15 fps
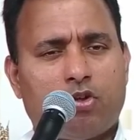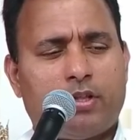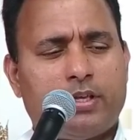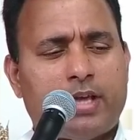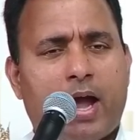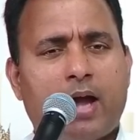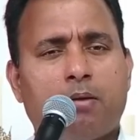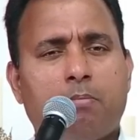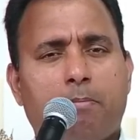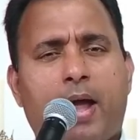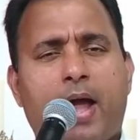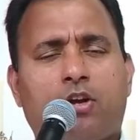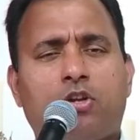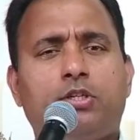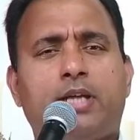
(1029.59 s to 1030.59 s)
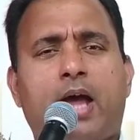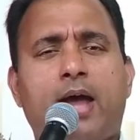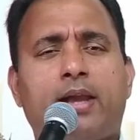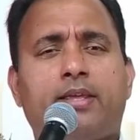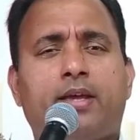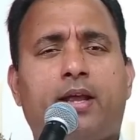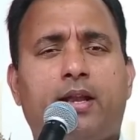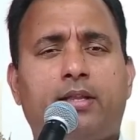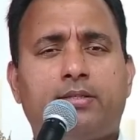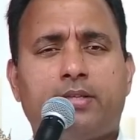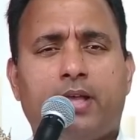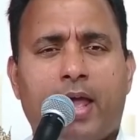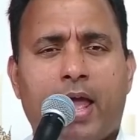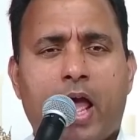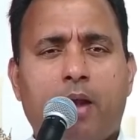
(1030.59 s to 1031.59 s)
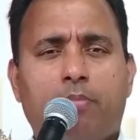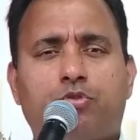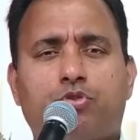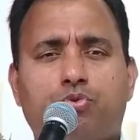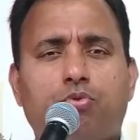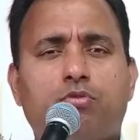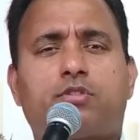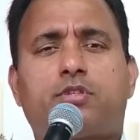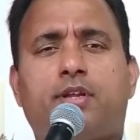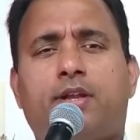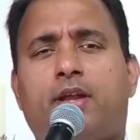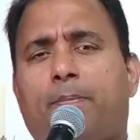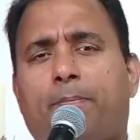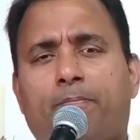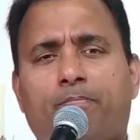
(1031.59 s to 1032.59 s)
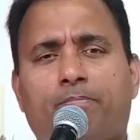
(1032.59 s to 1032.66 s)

the young man Daniel helps Susanna.